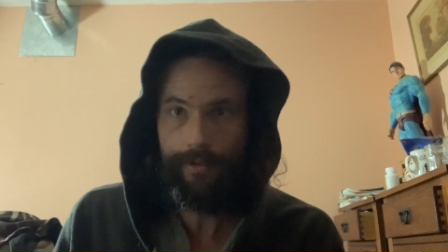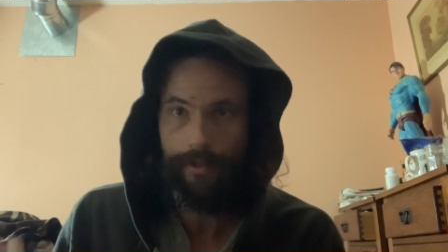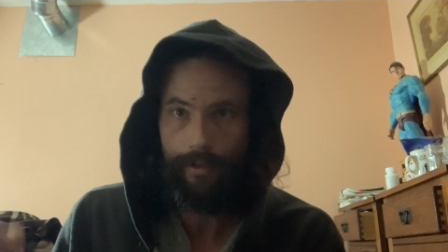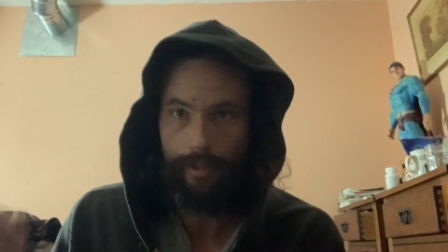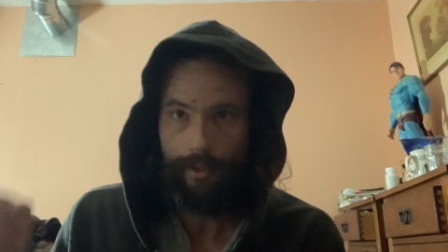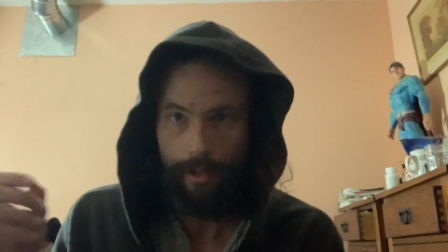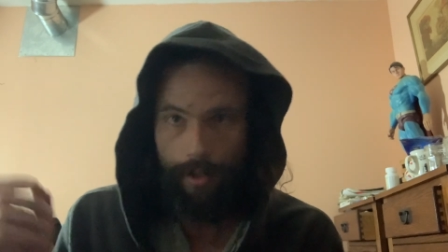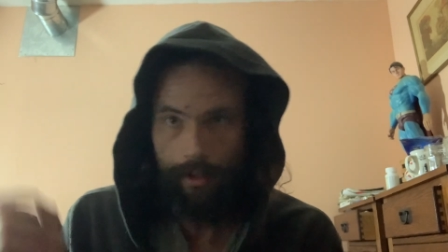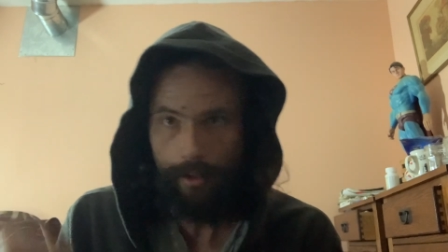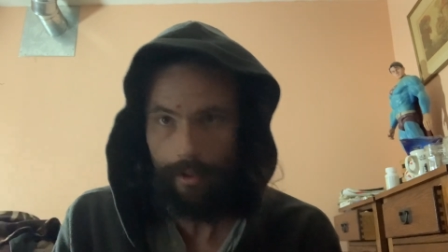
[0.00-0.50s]
into
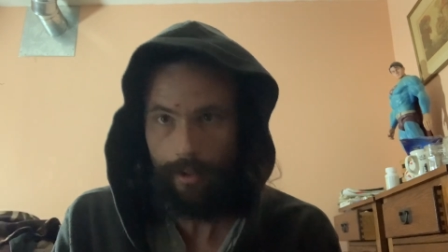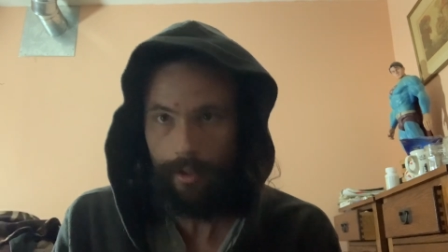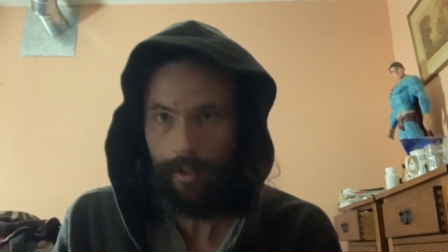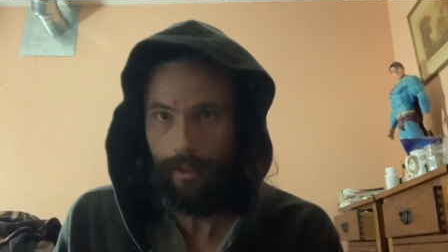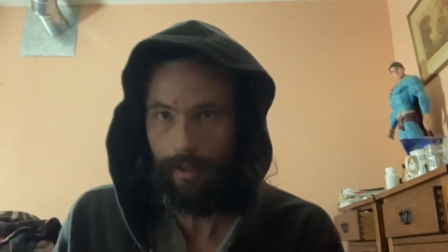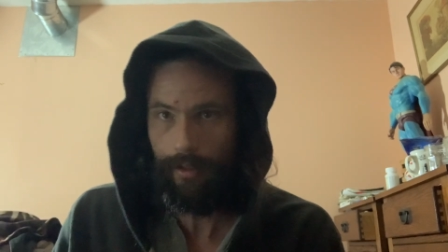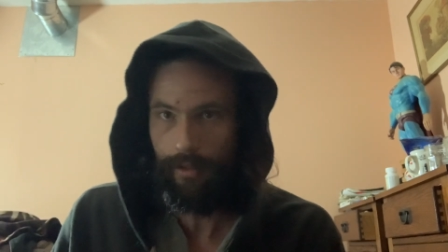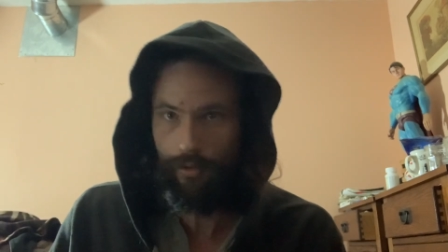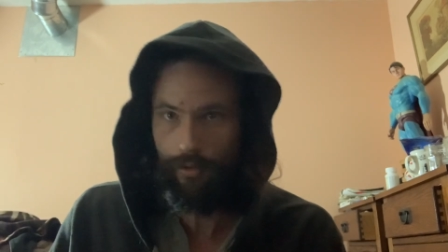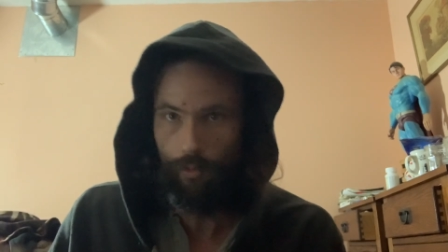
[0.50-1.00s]
Target,
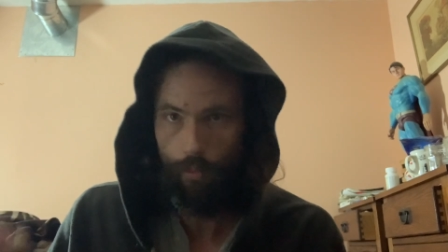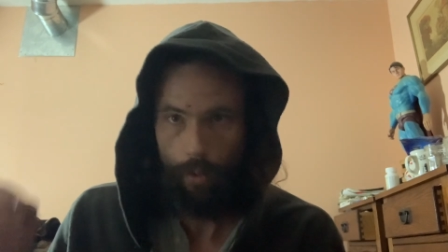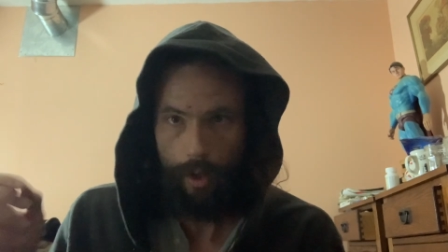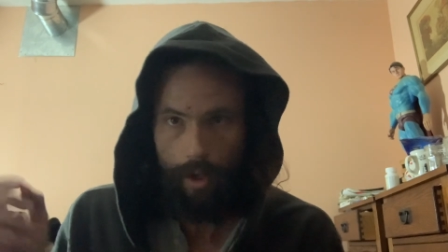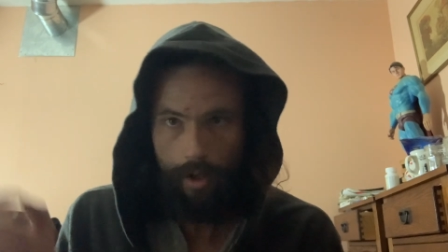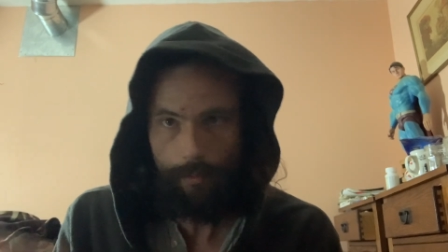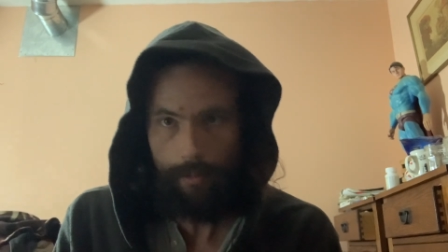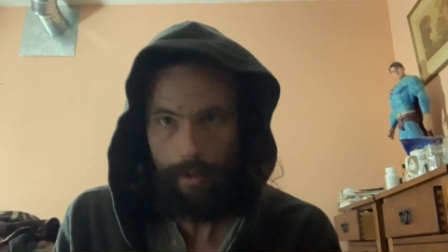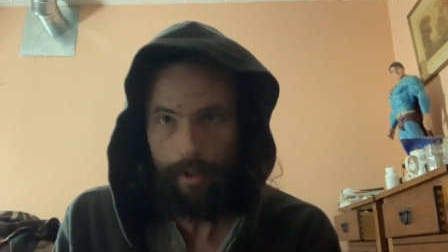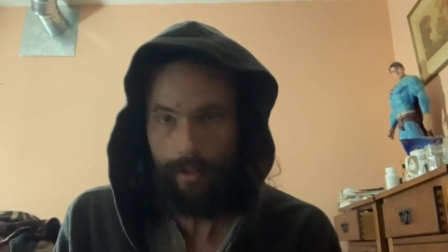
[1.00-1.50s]
into
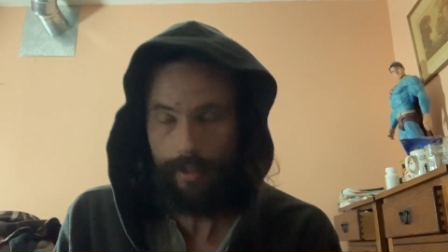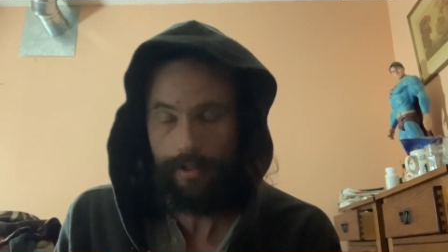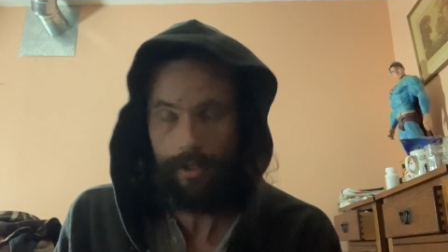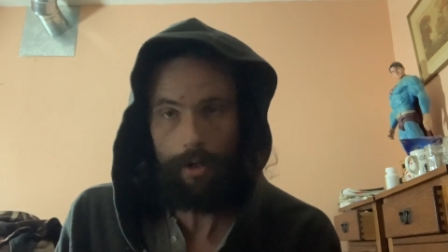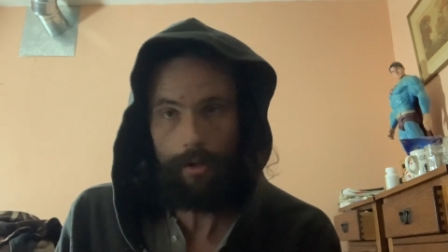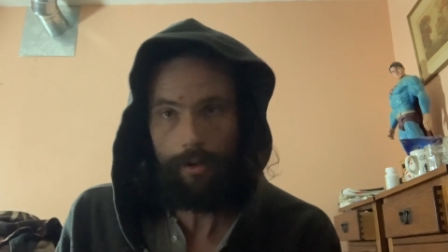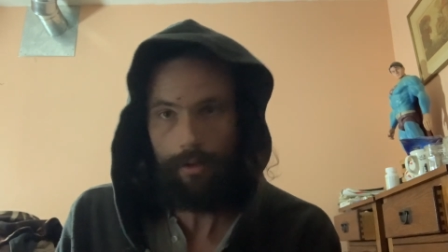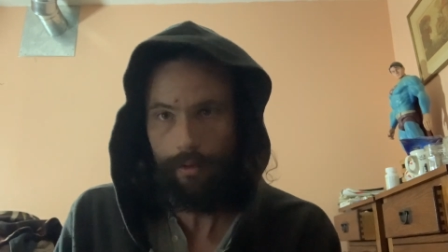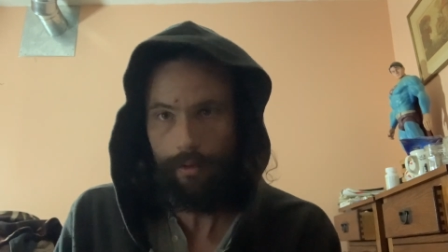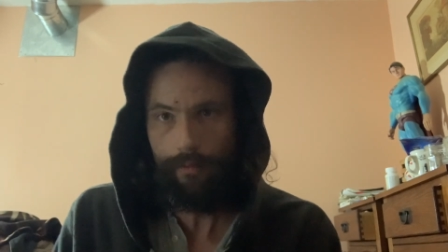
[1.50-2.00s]
Walmart, into
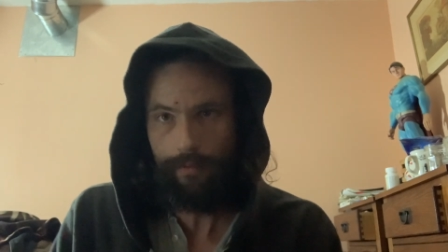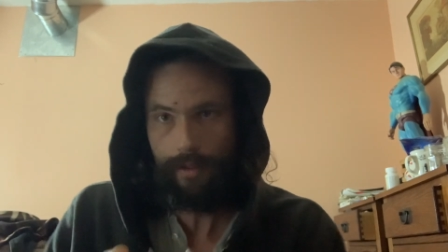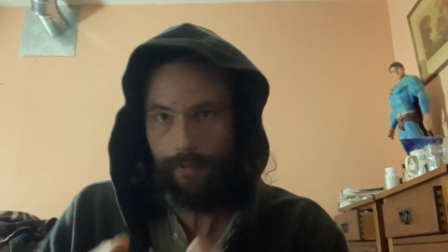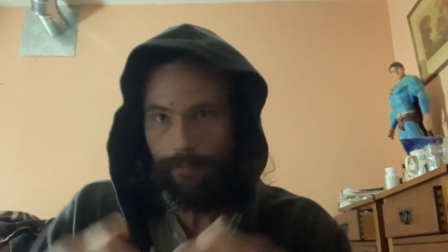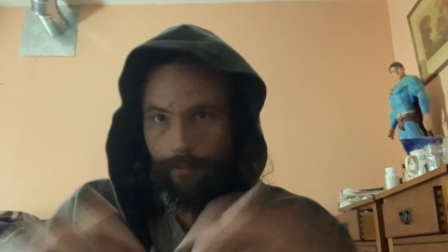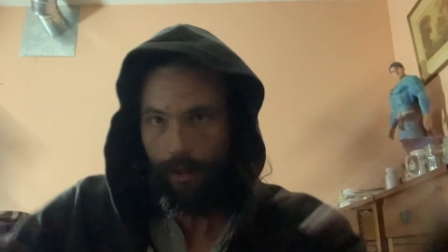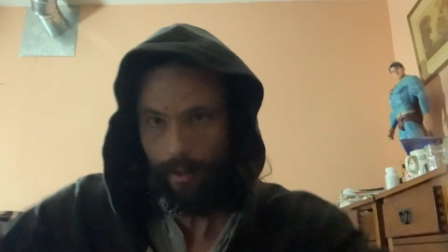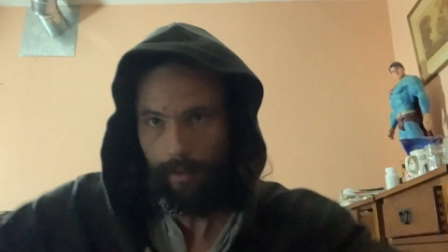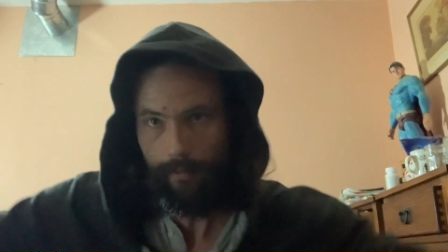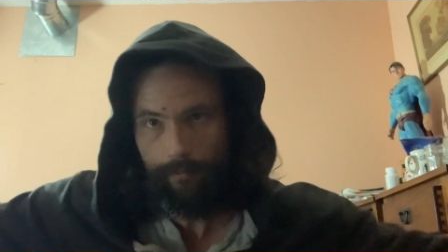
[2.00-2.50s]
all these
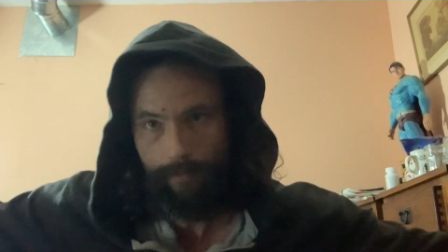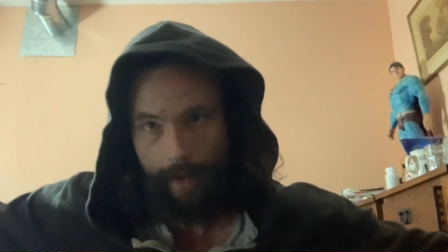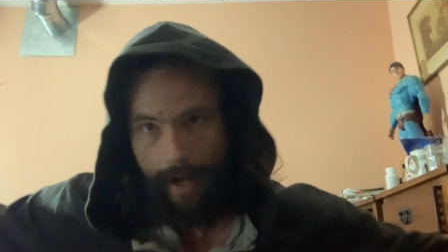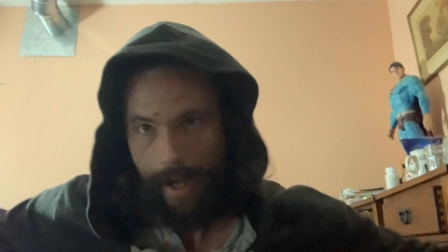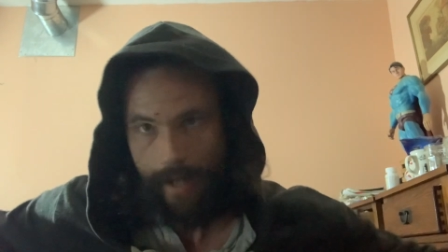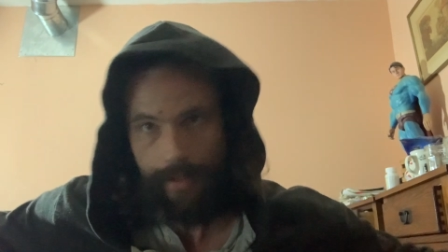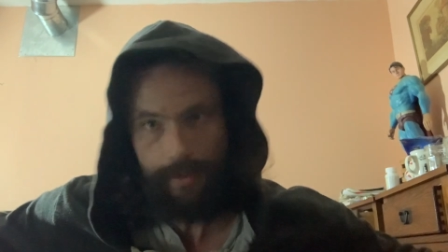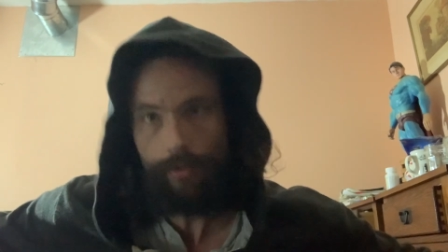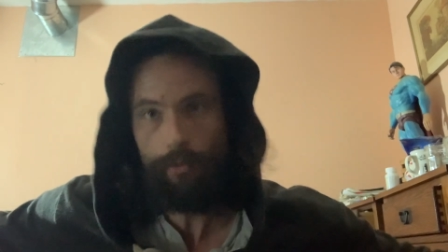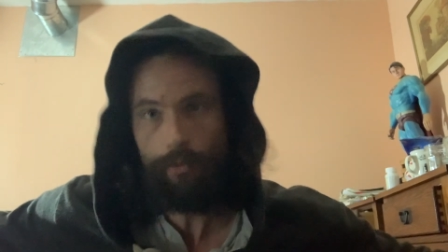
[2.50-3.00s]
fucking
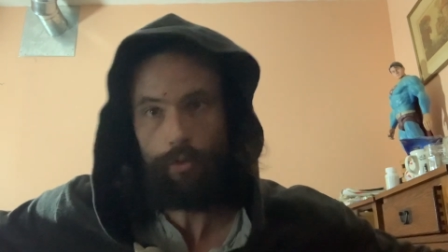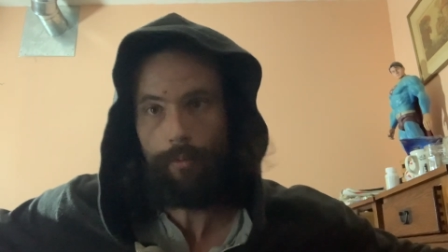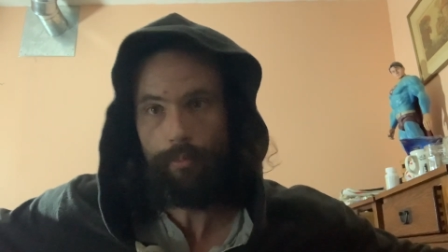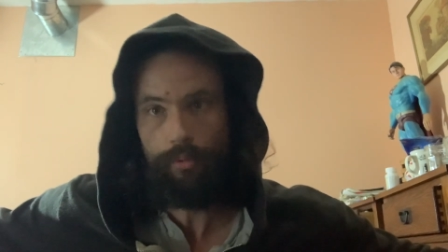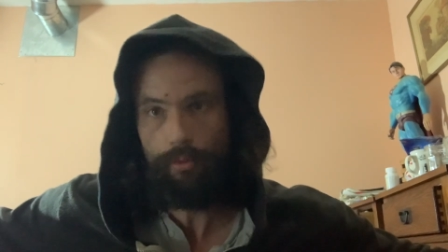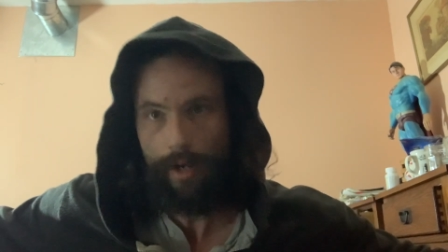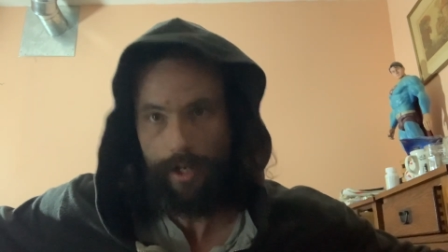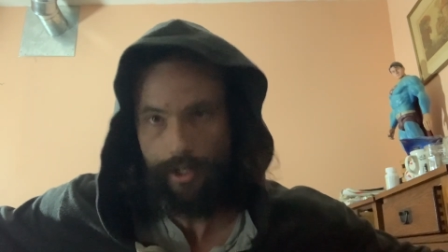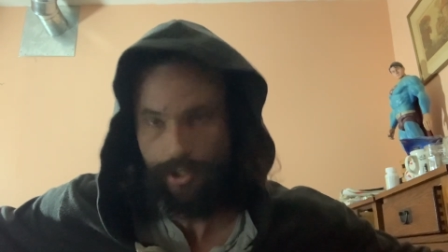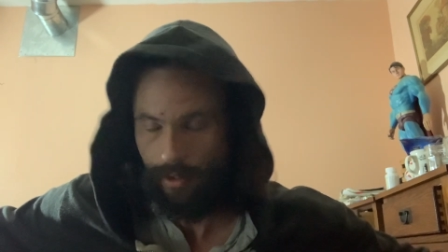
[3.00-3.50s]
vast
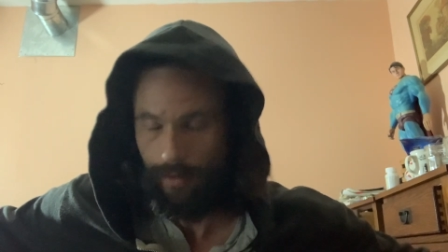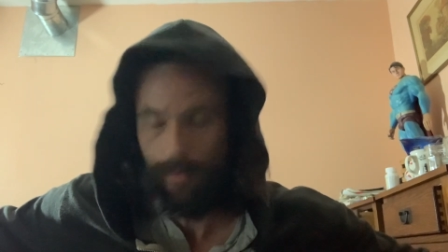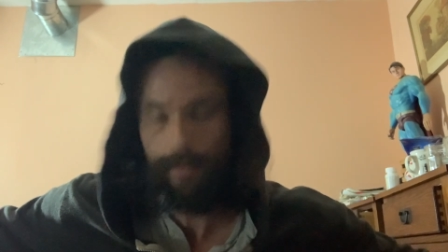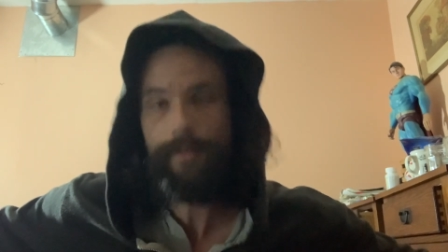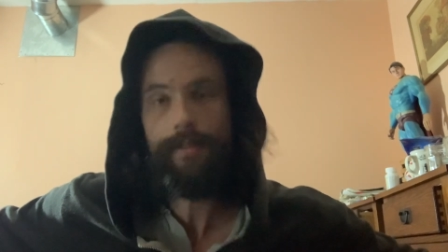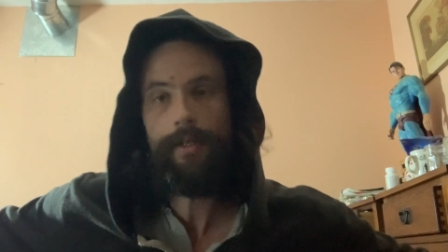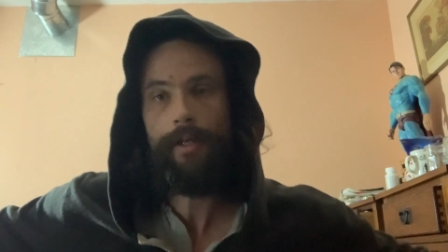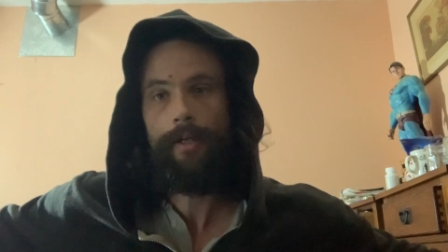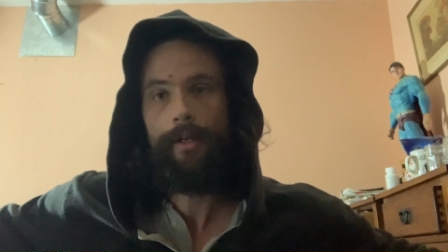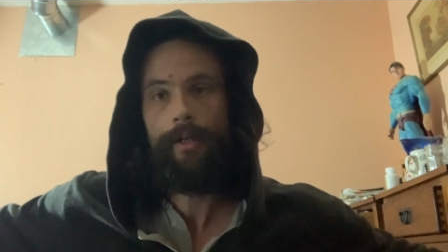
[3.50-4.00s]
corporations